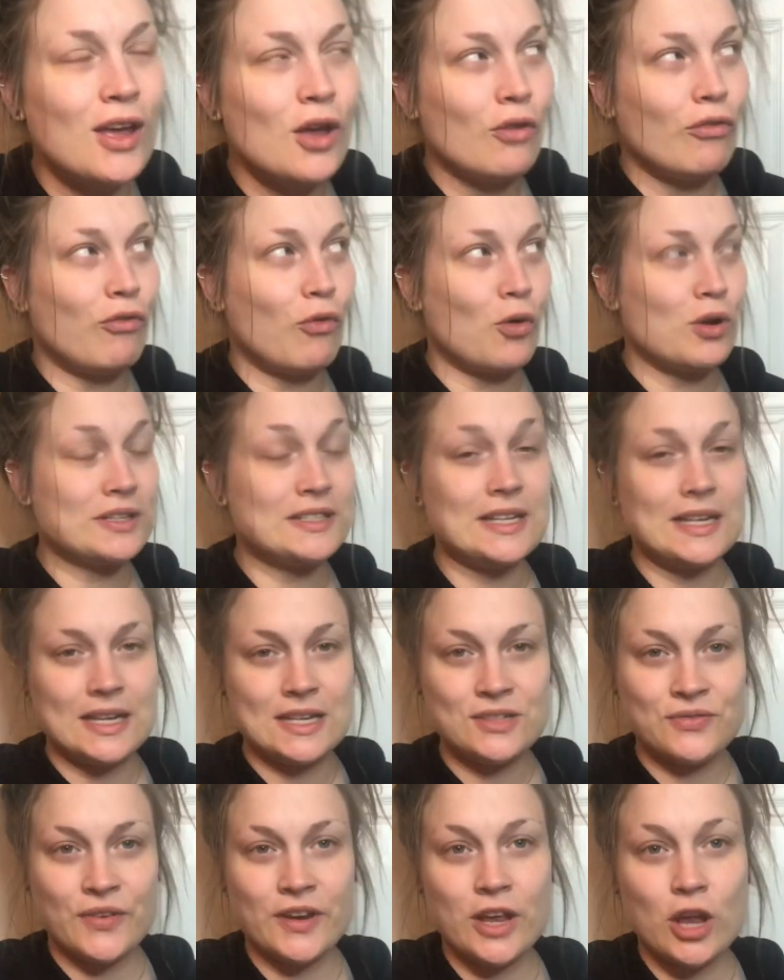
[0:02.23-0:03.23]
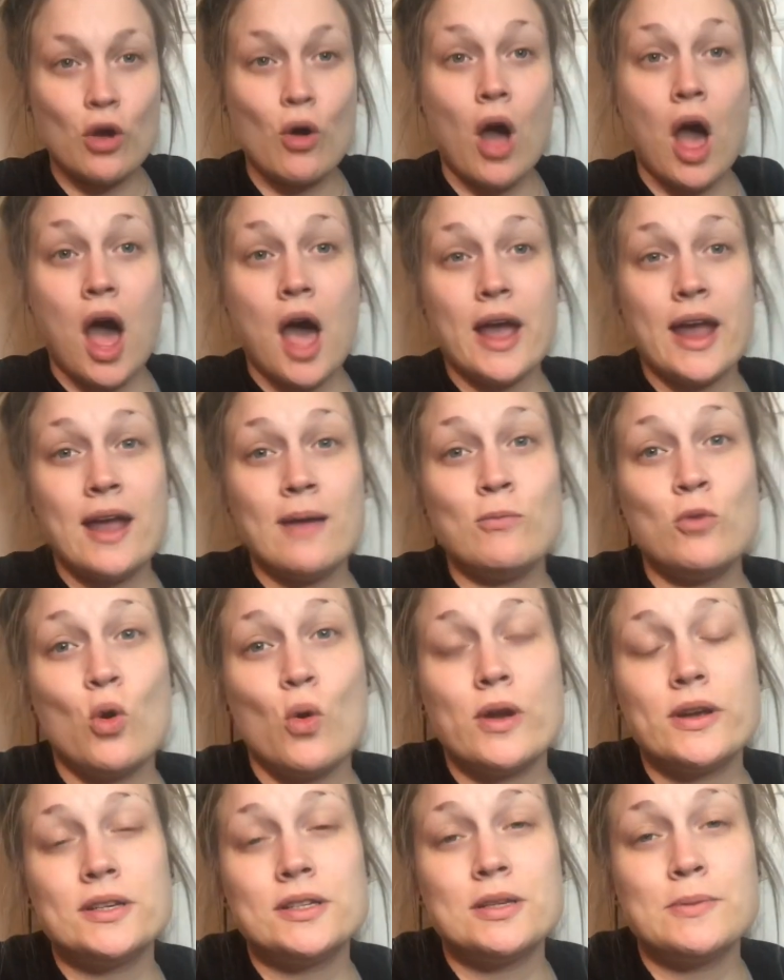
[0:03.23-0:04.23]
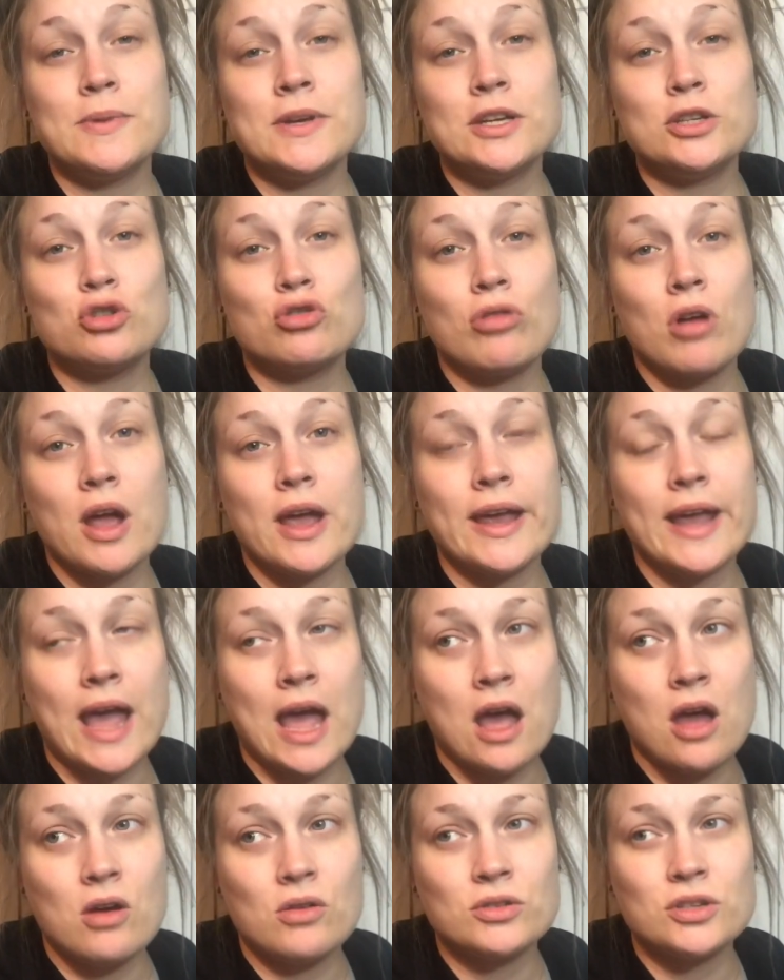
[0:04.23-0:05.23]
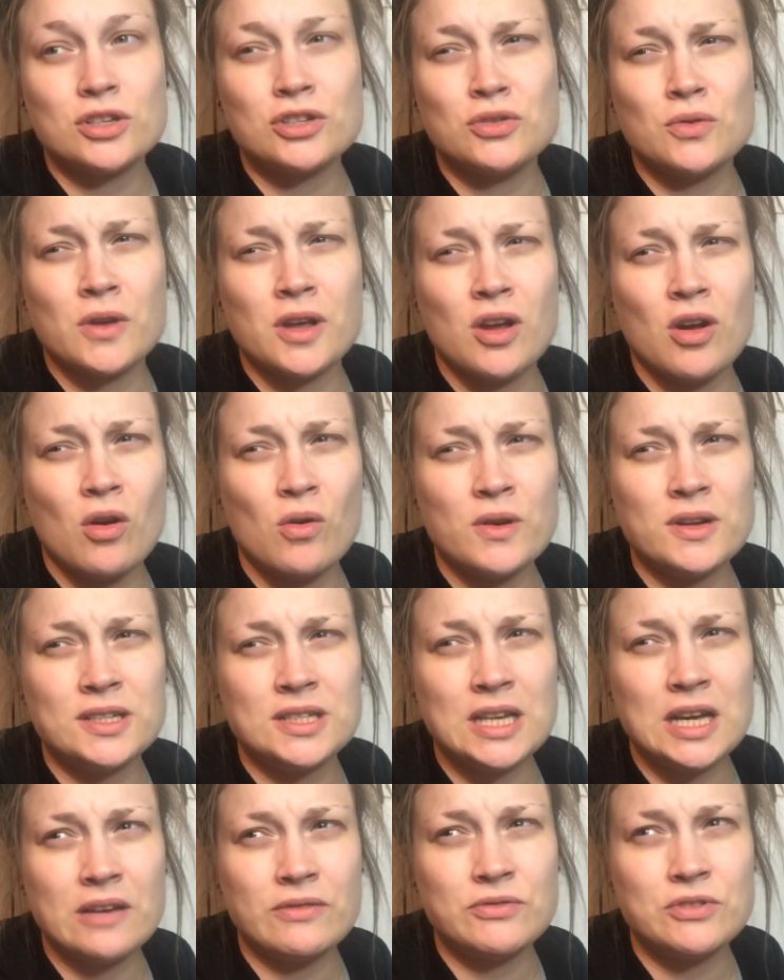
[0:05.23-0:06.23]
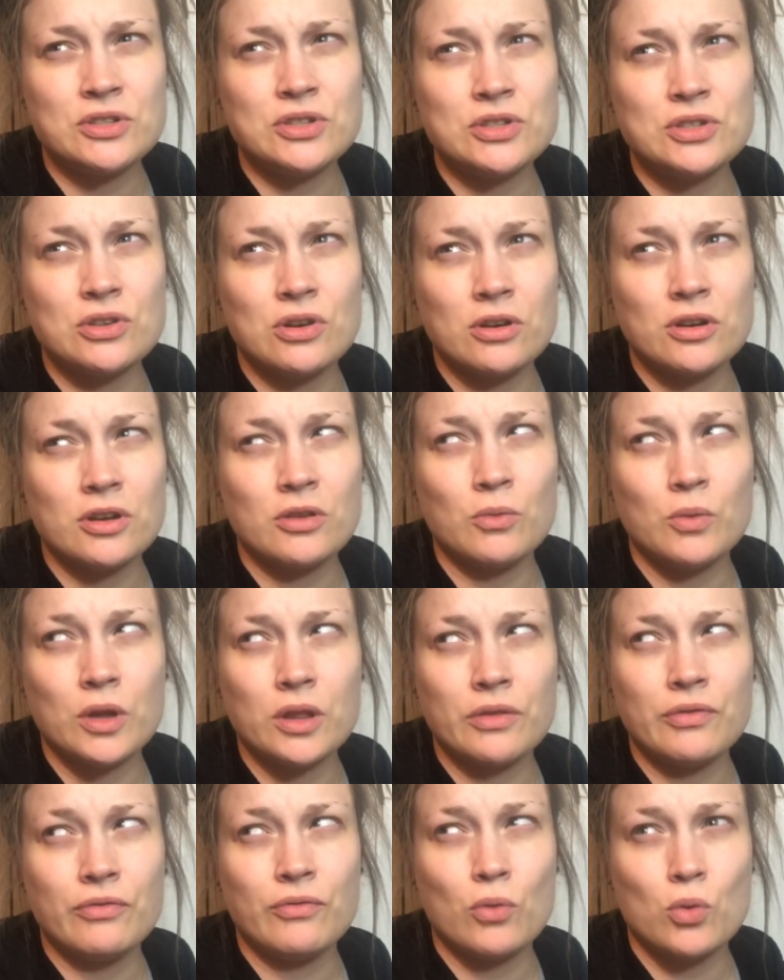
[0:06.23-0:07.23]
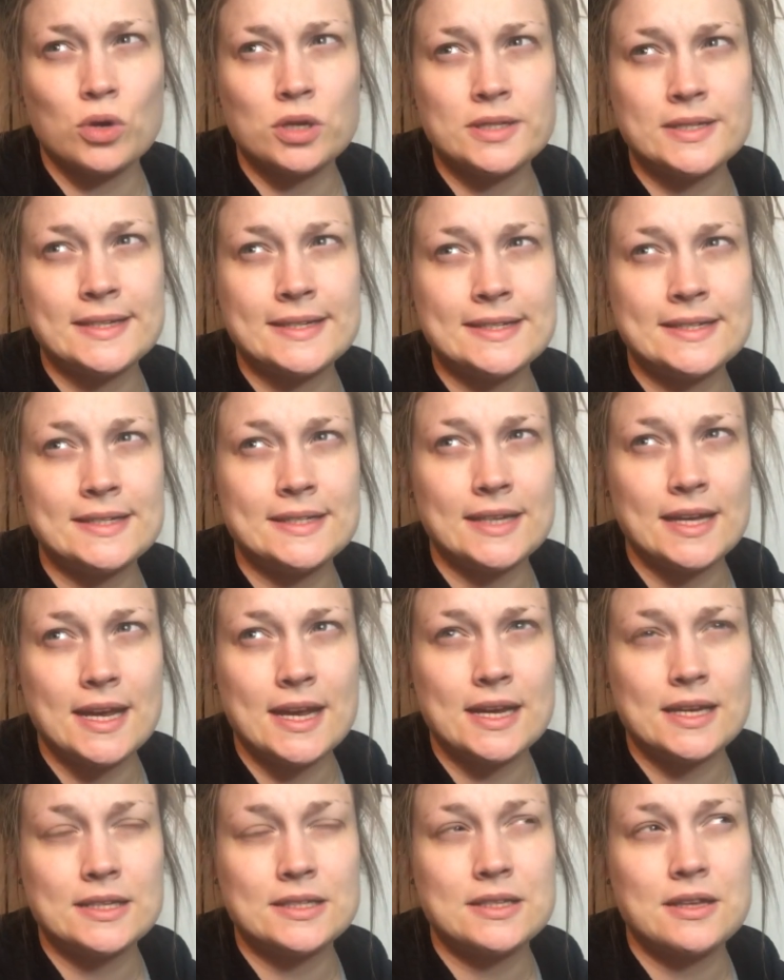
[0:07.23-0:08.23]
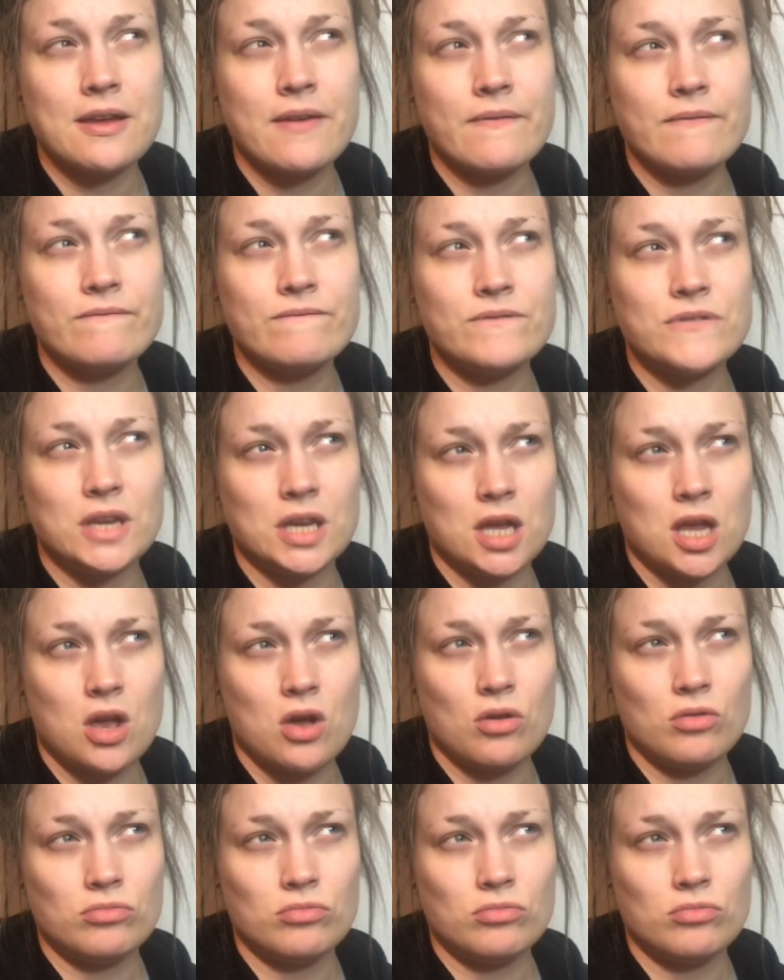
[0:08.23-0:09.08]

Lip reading: For today's video, I am going to be trying out, do I always have to start it with for today's video?